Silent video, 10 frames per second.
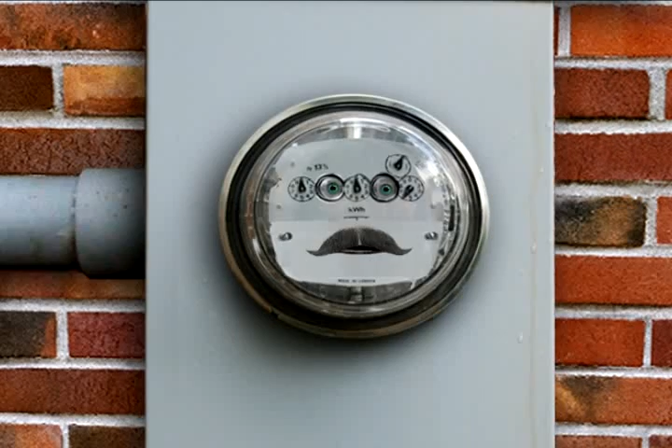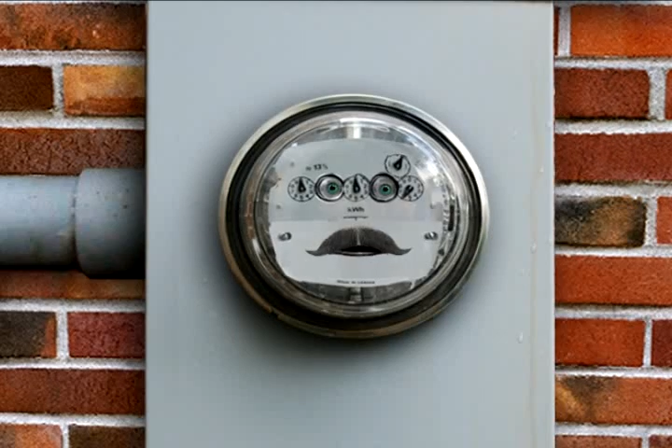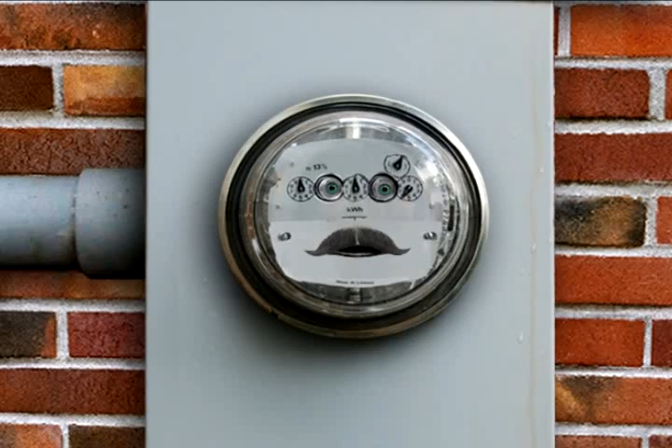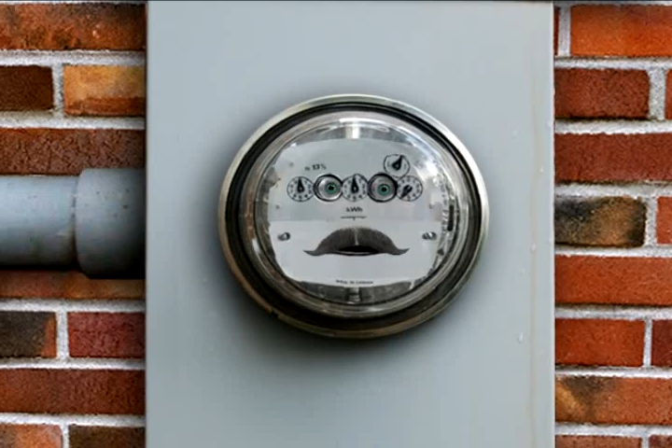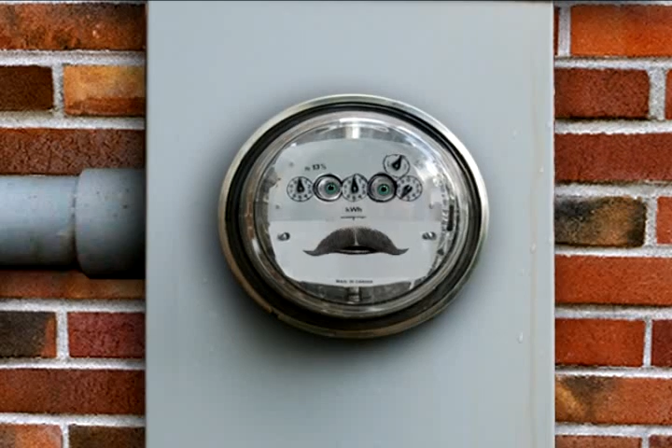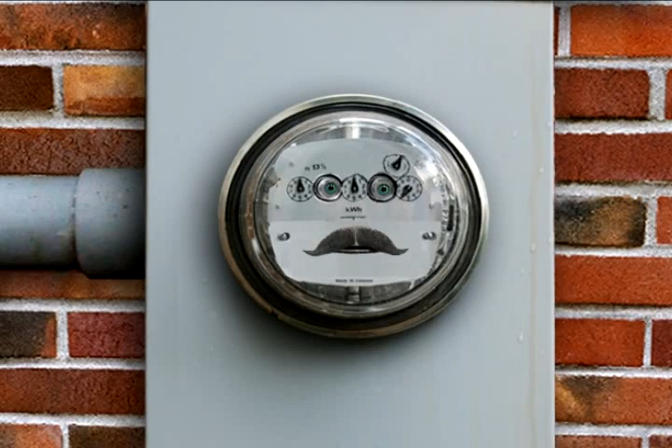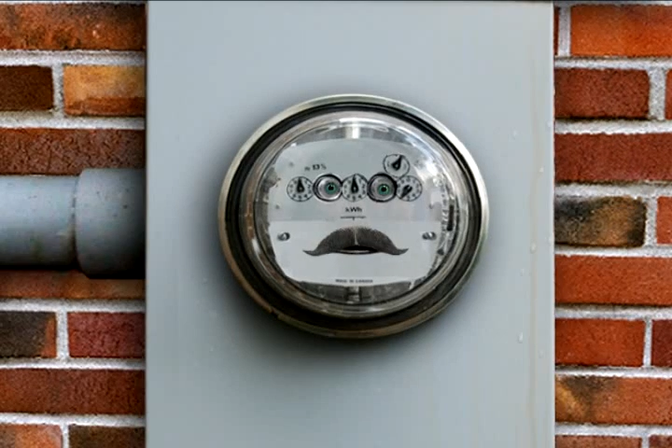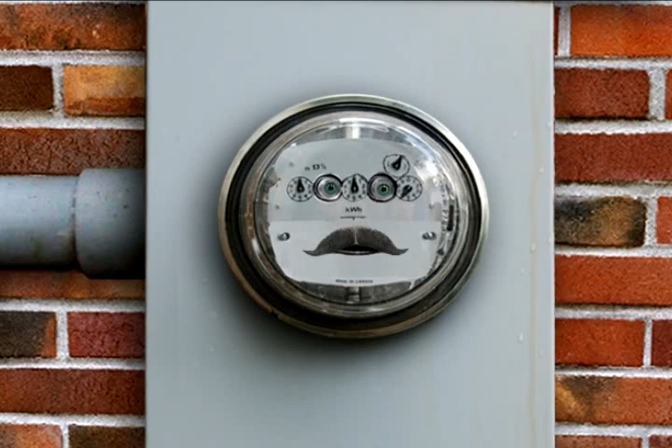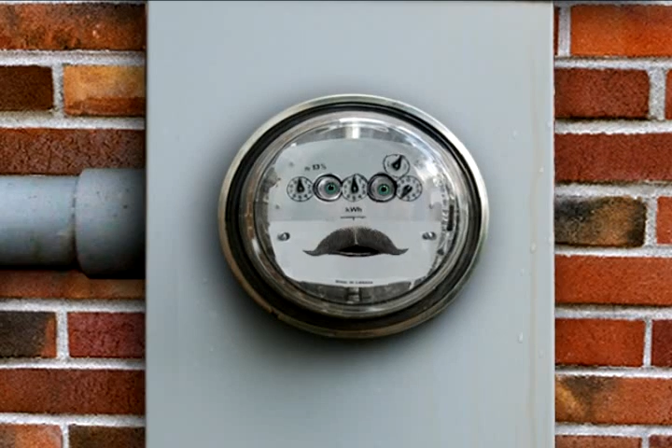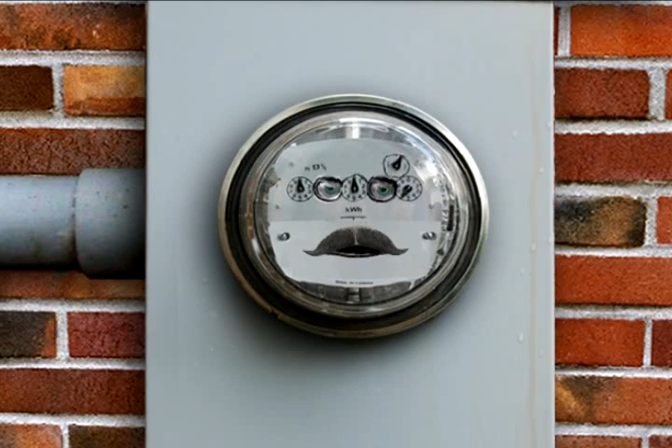But
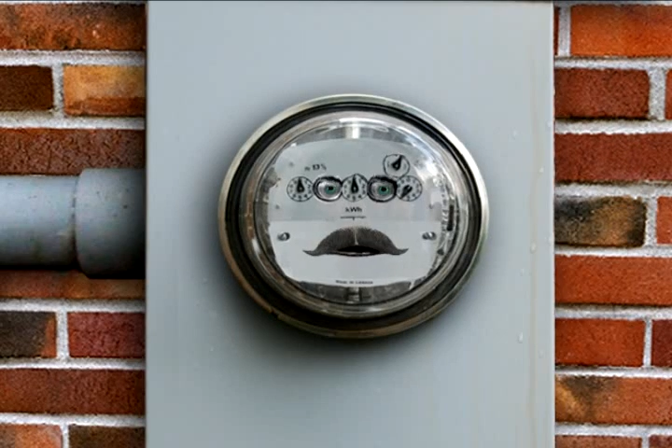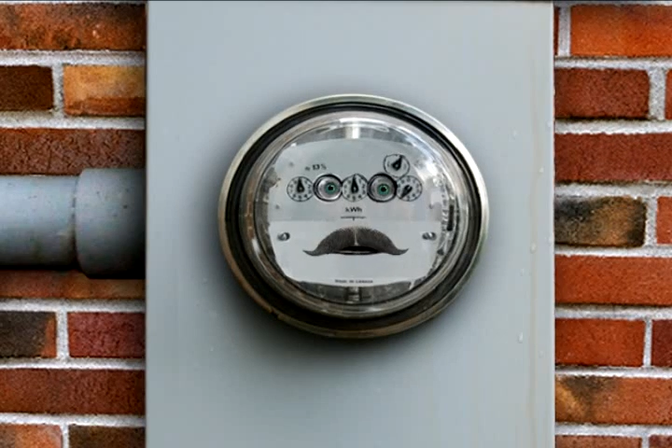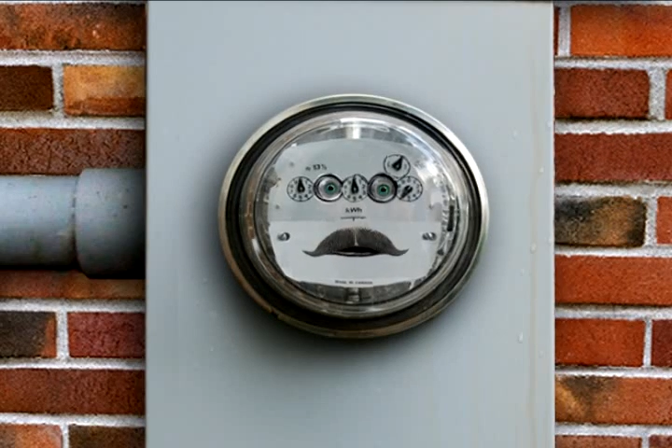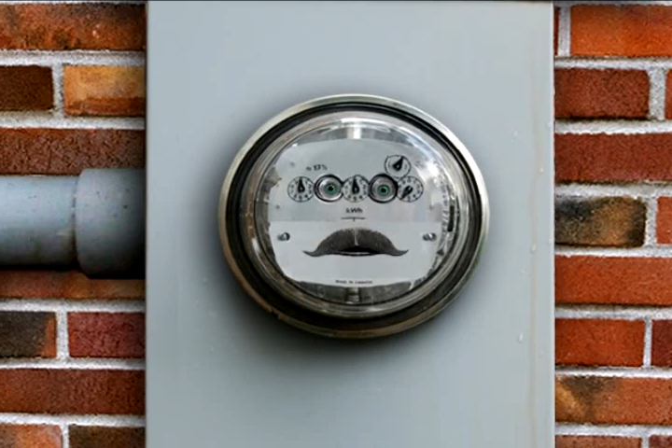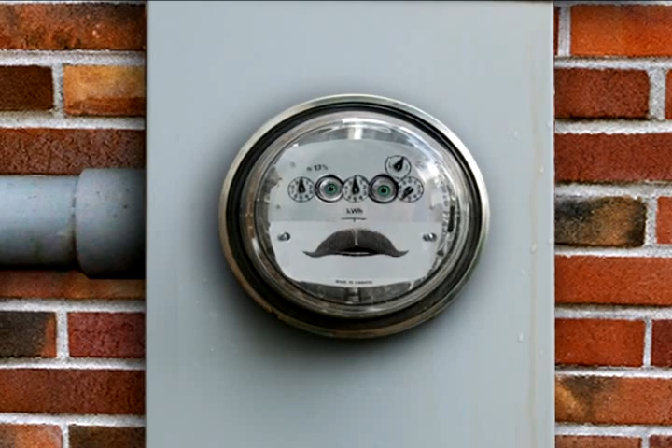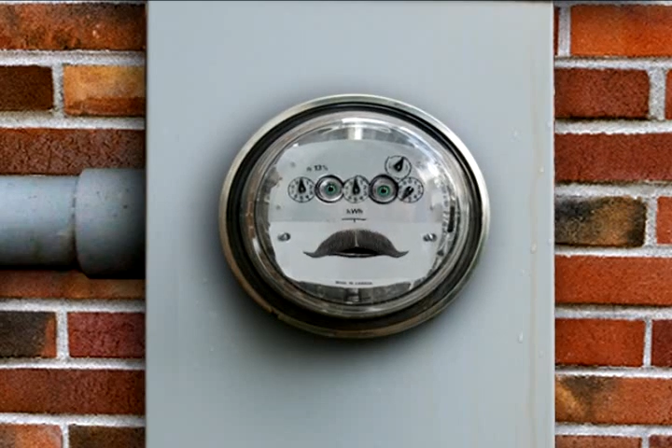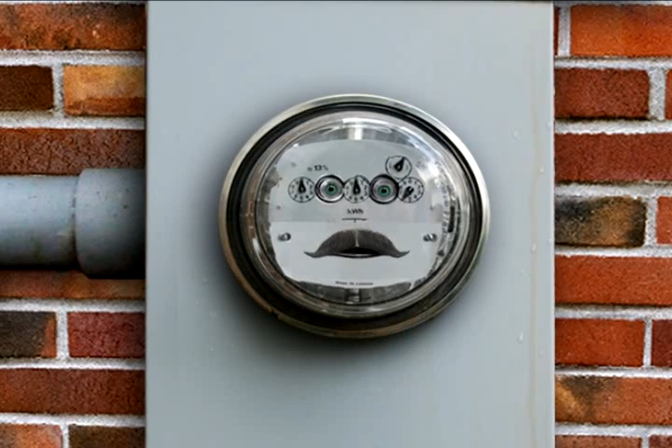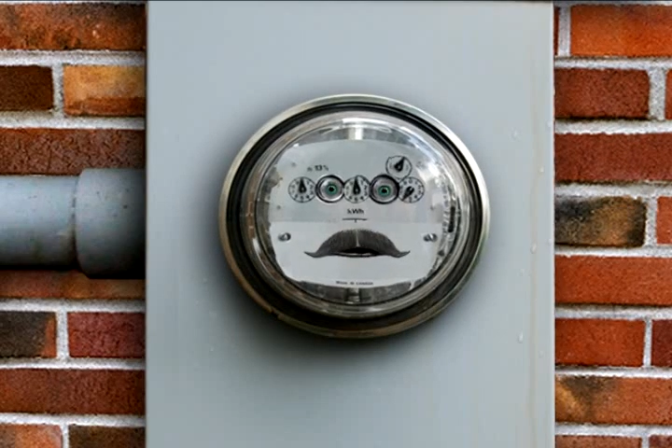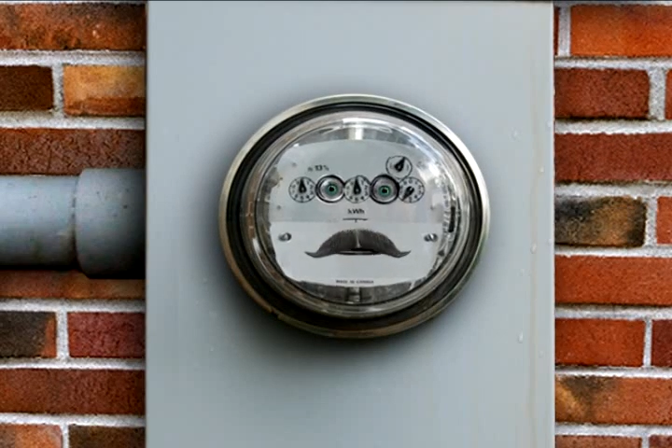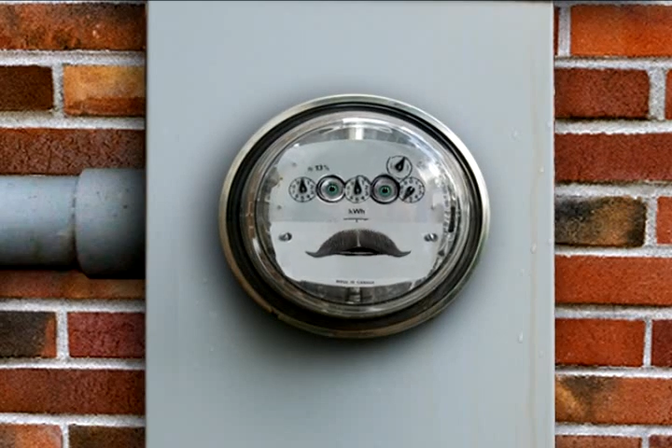what do you mean
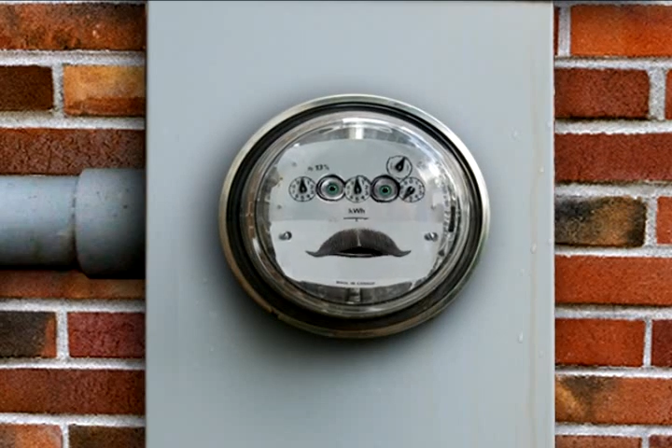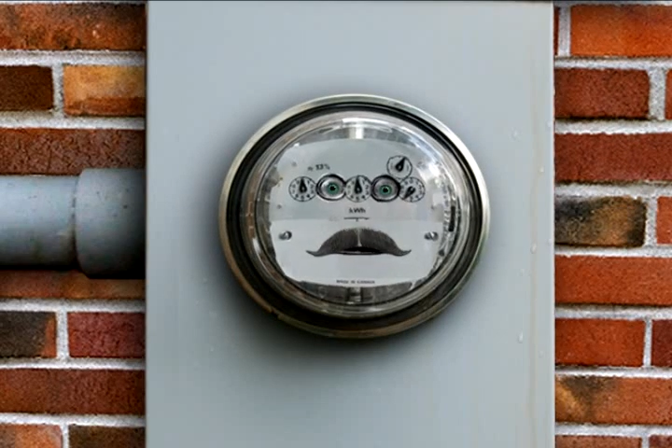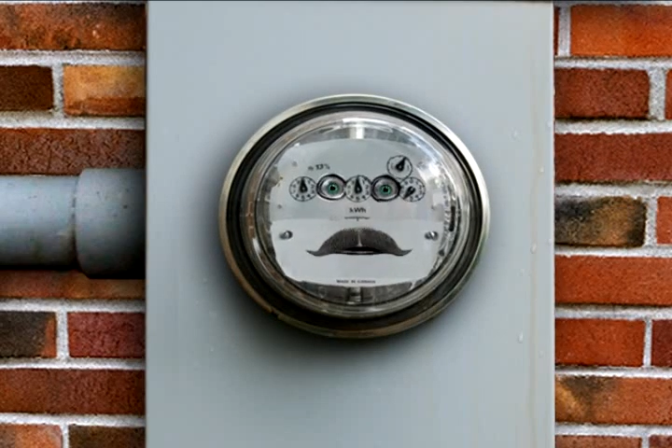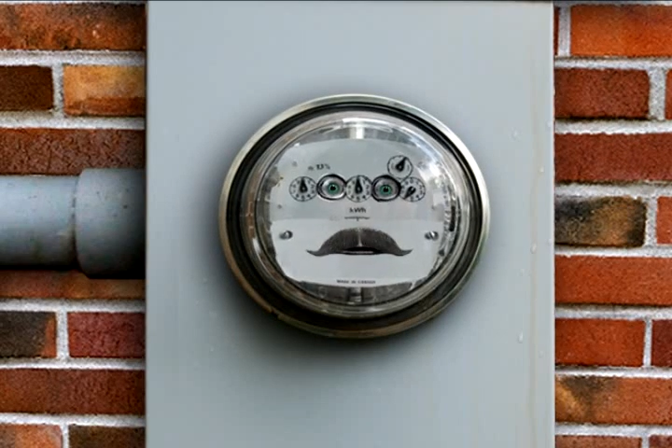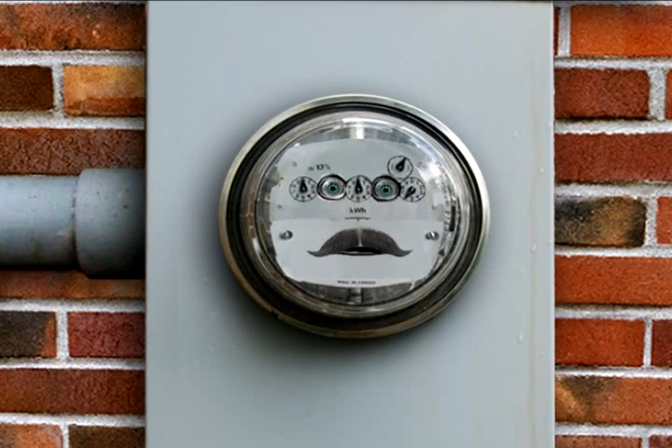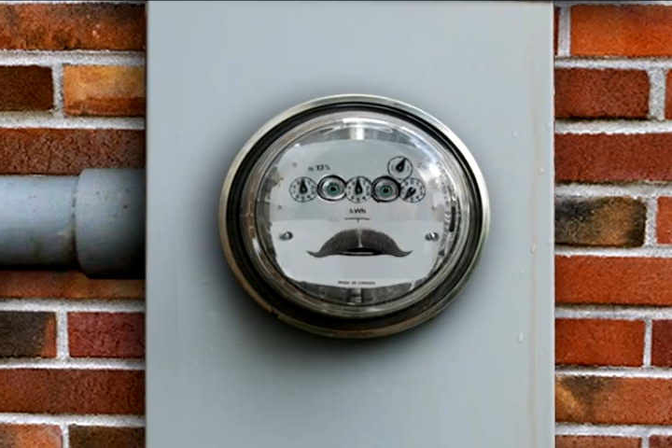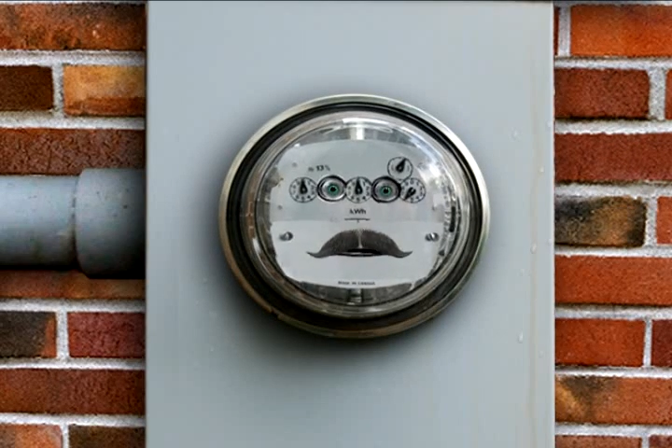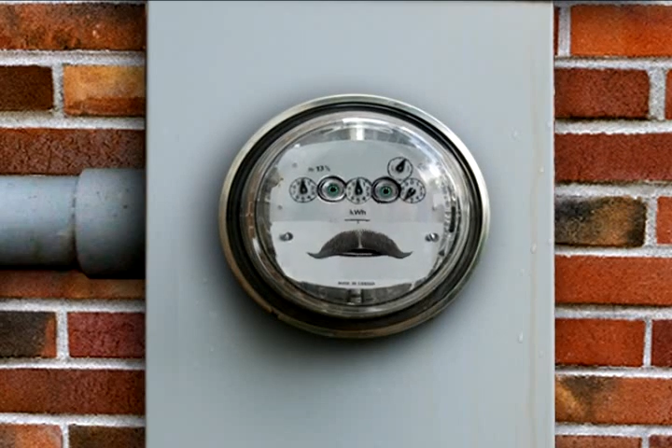by demand?